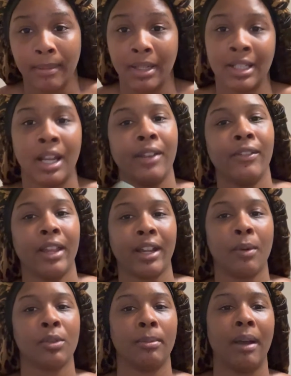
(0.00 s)
And it's not even like I
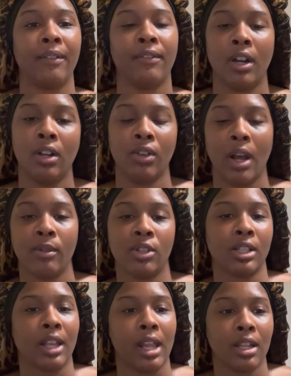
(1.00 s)
was on my phone. I was
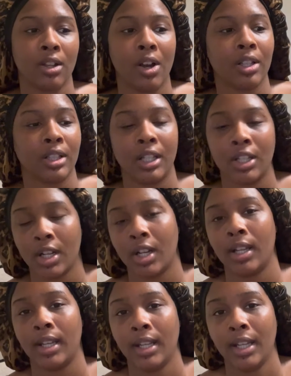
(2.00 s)
just like tossing and
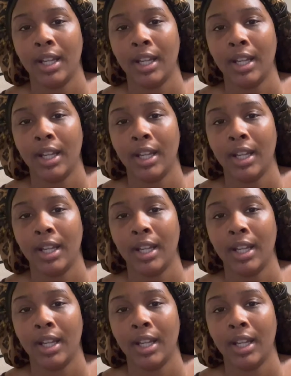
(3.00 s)
turning.